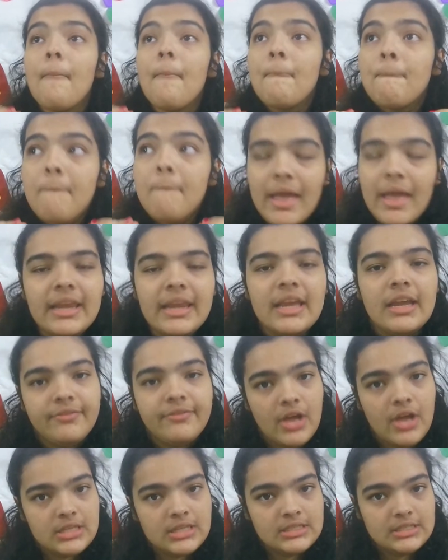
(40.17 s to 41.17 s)
many
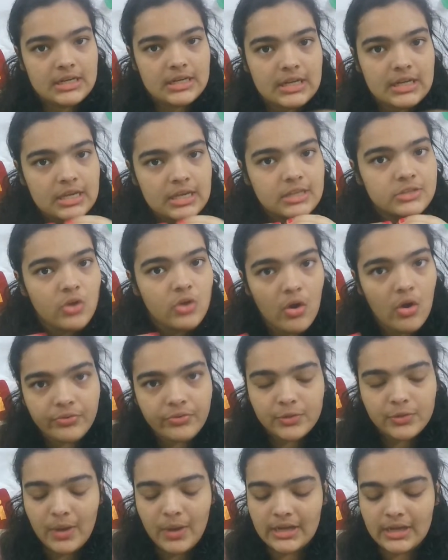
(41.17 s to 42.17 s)
advanced techniques of
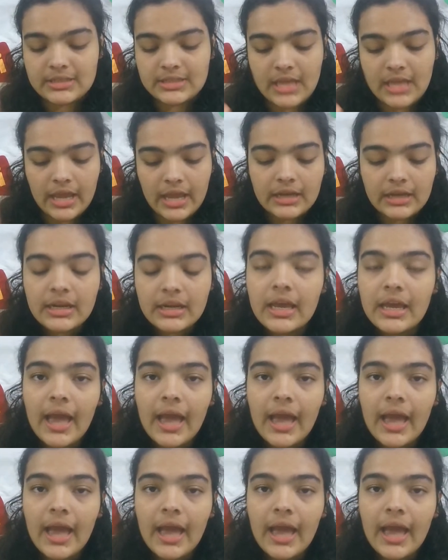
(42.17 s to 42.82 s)
UI design,